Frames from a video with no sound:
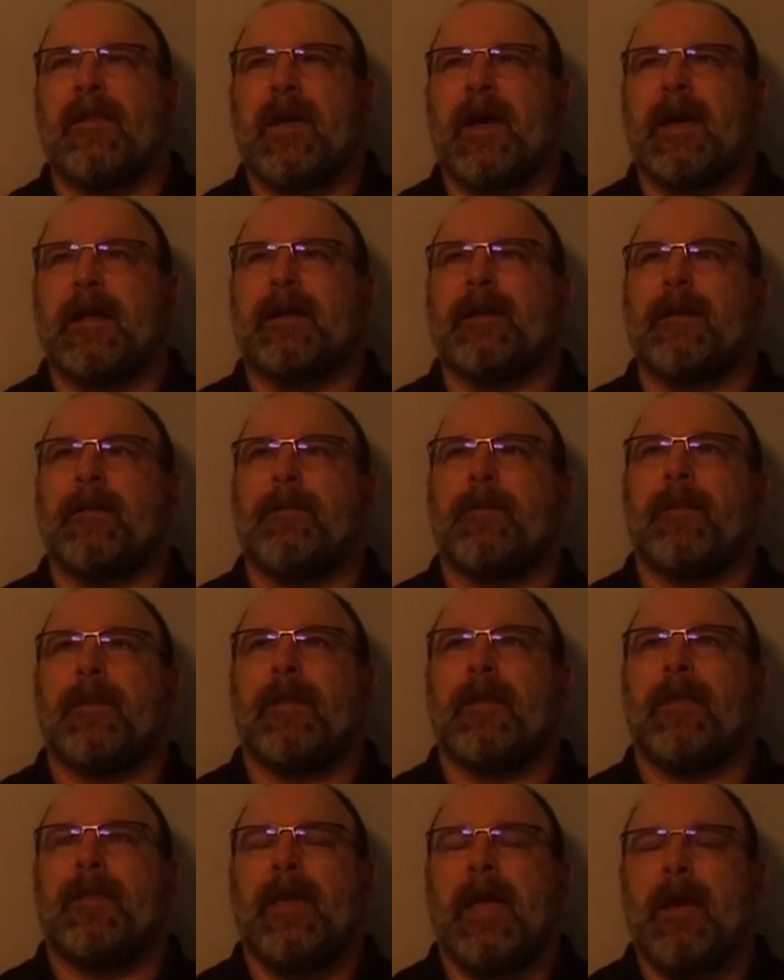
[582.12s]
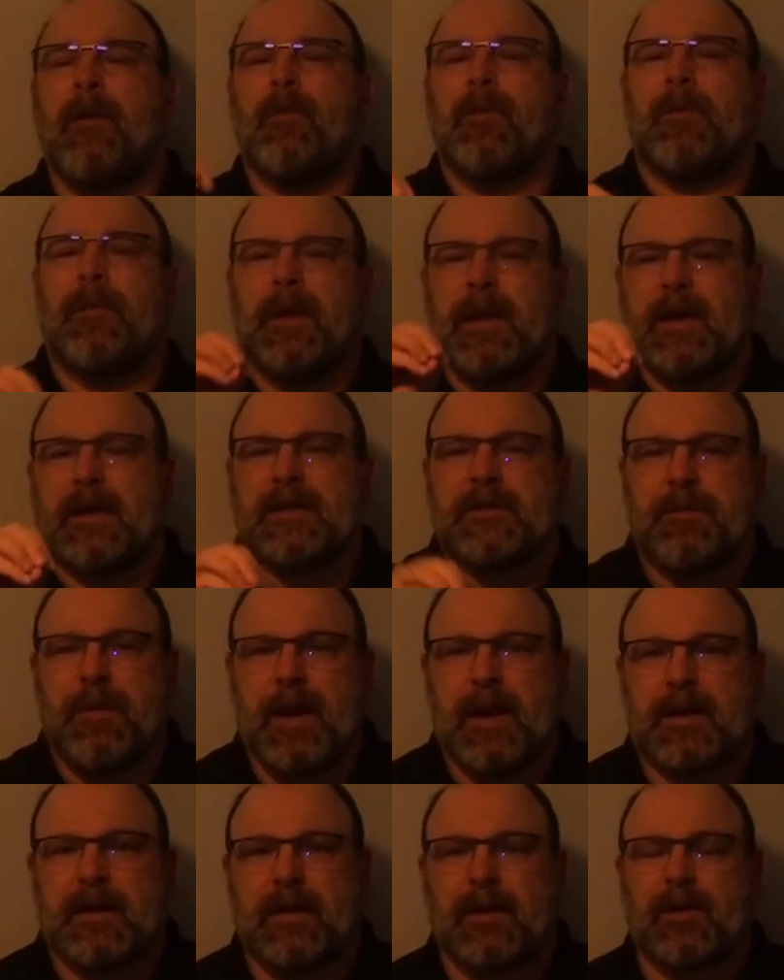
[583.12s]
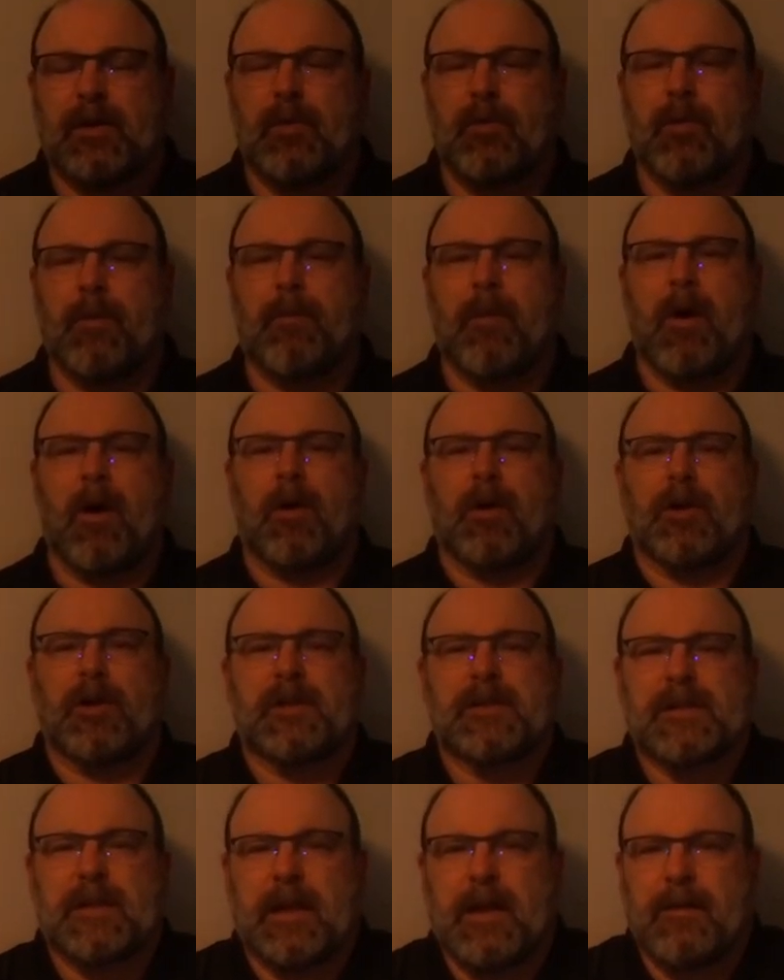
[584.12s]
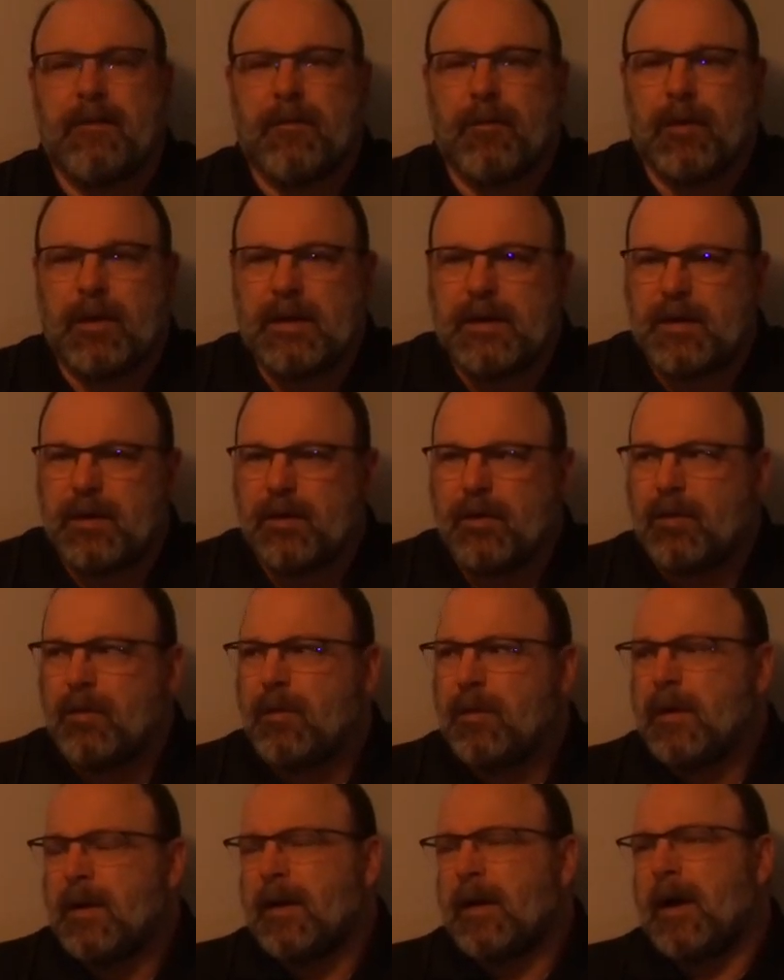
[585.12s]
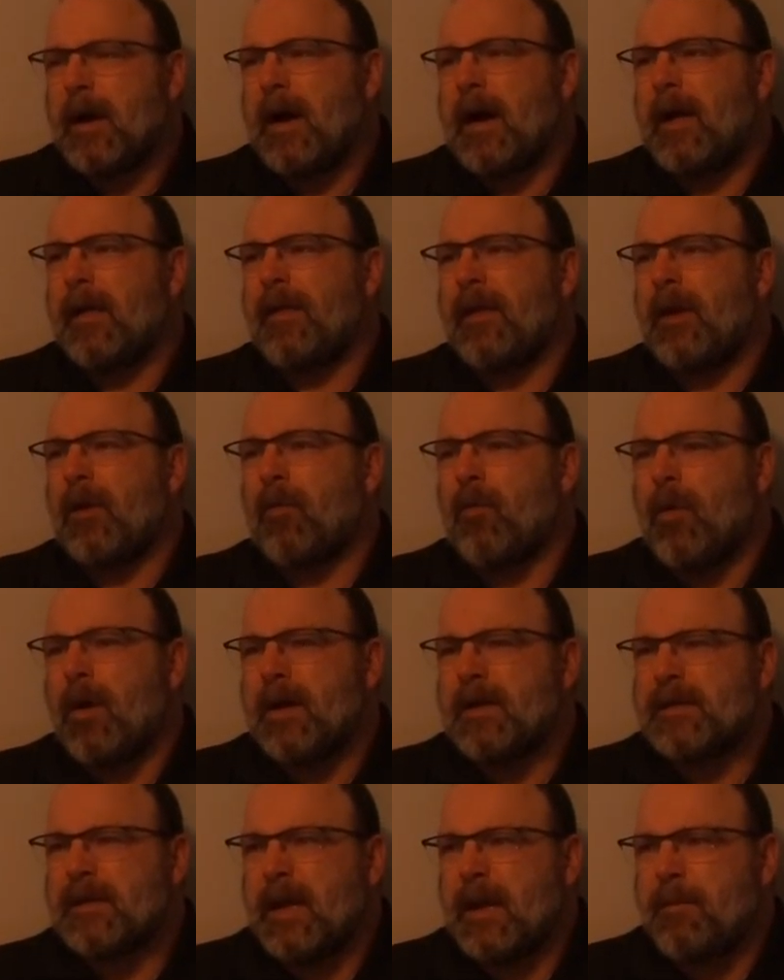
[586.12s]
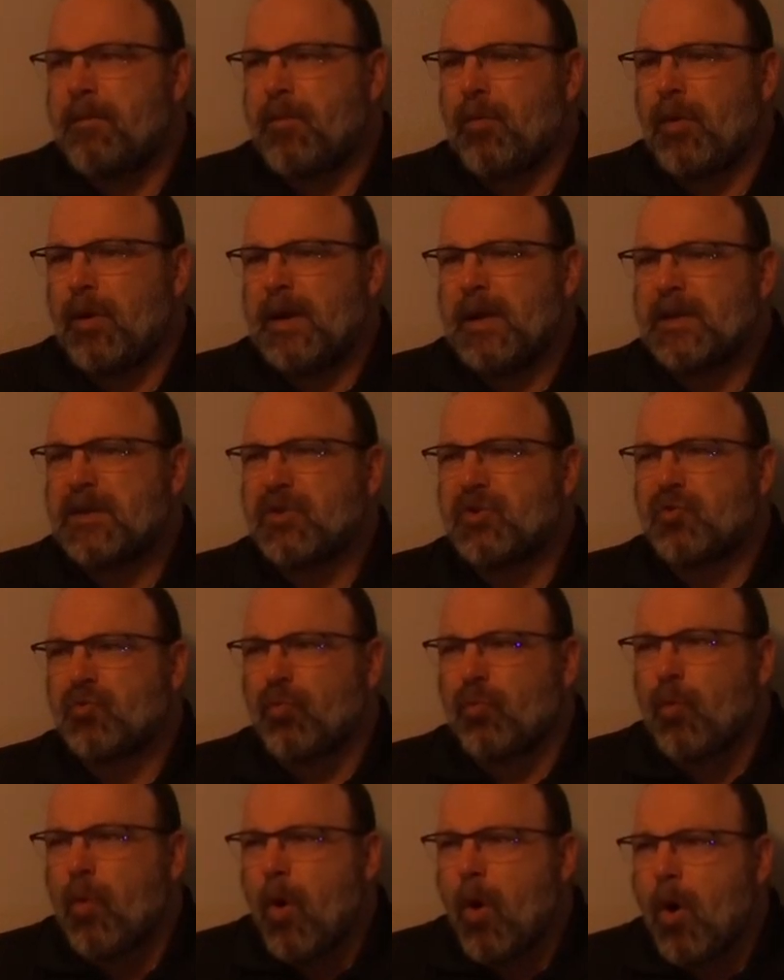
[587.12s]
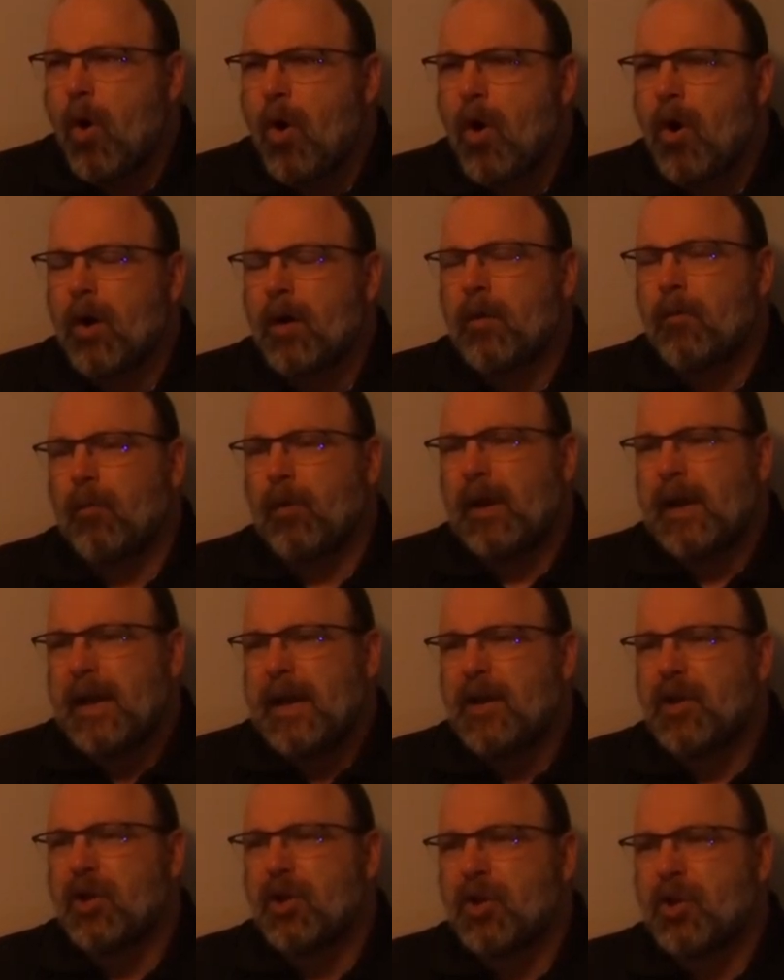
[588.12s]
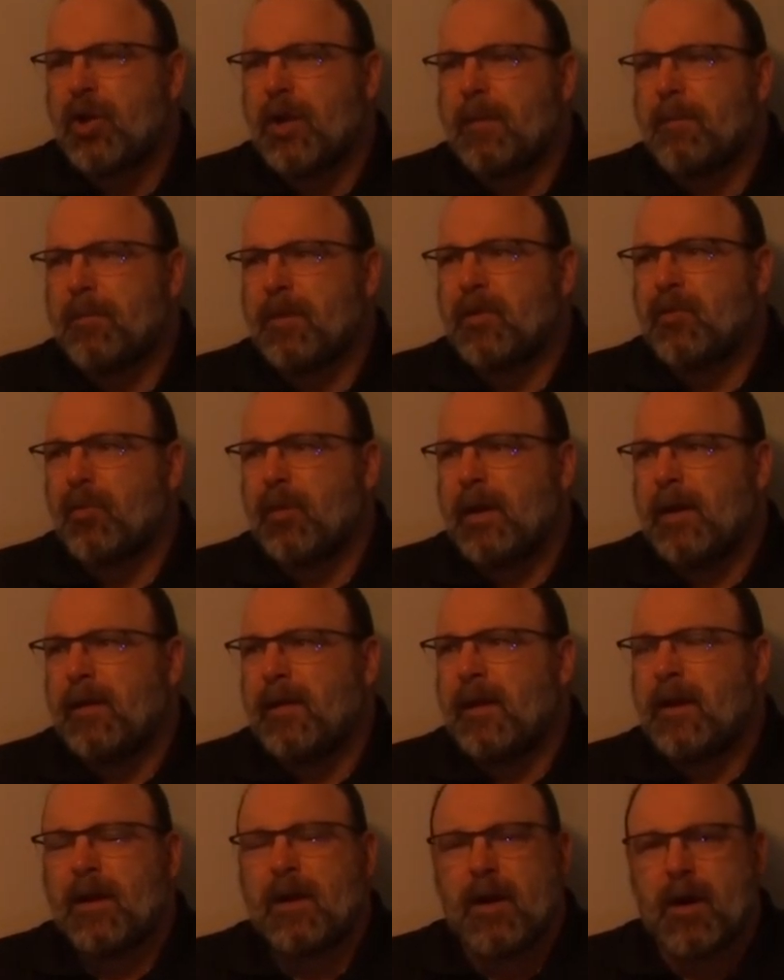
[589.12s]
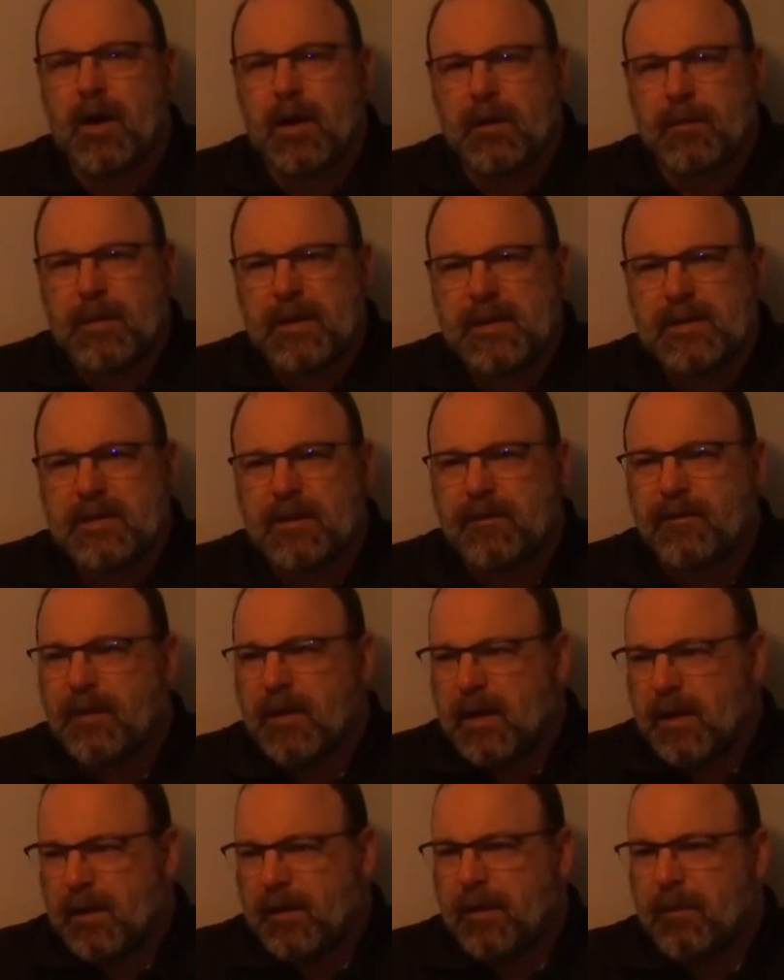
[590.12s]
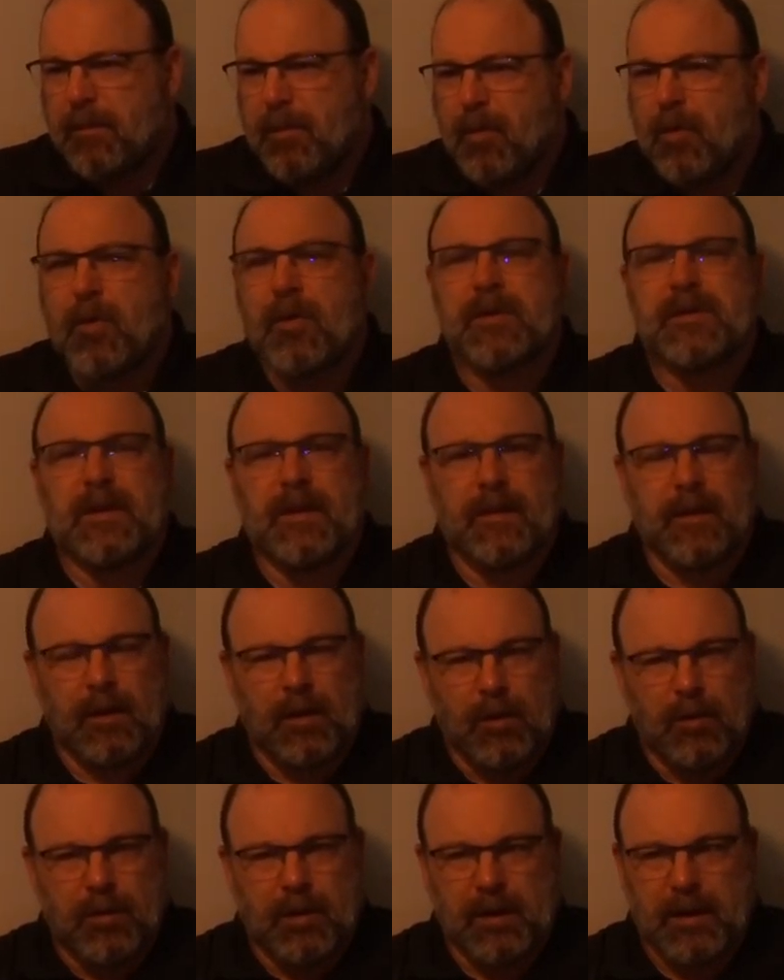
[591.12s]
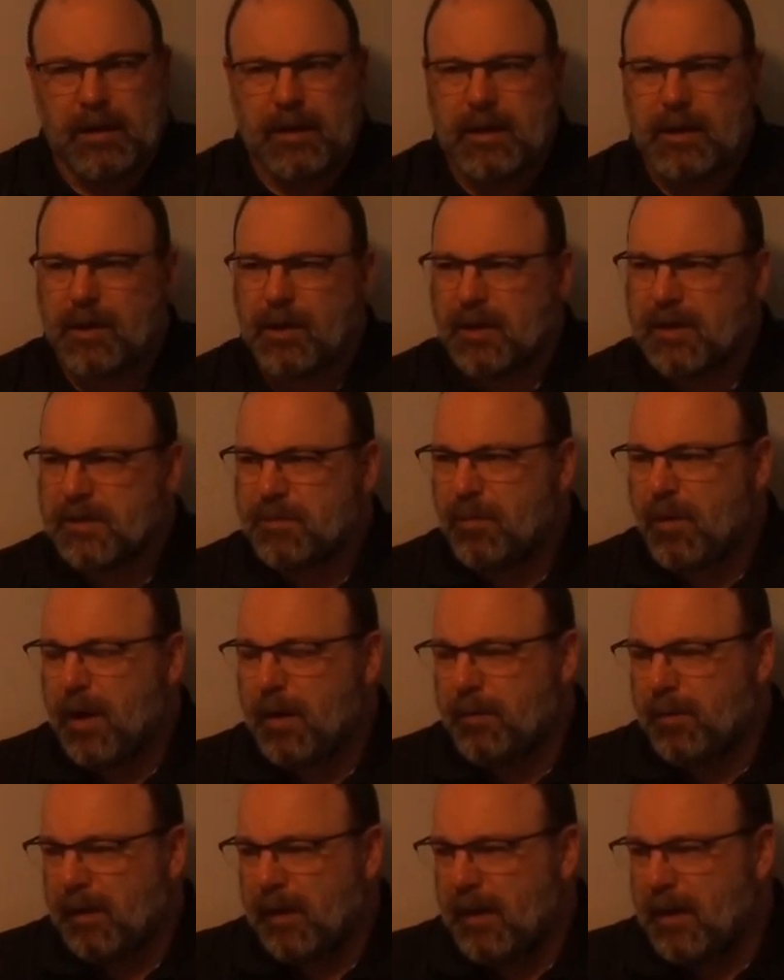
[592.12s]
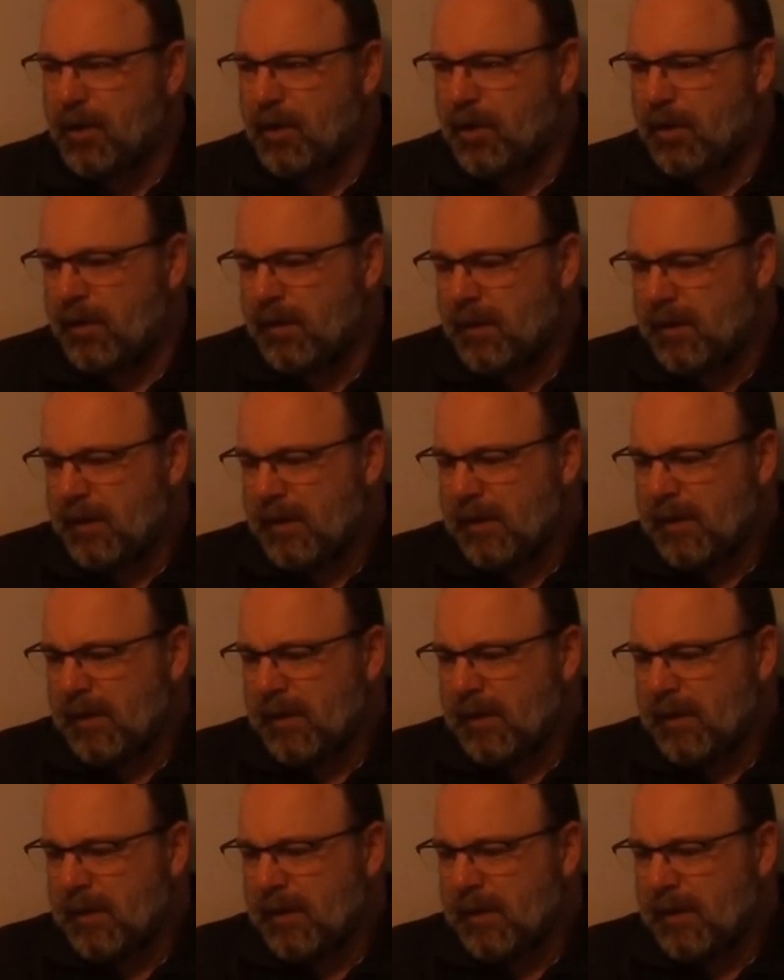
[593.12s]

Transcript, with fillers: that they would be expected to abolish slavery too. Uh, there was a pretty strong relationship between the economies of the Boers and the local indigenous population.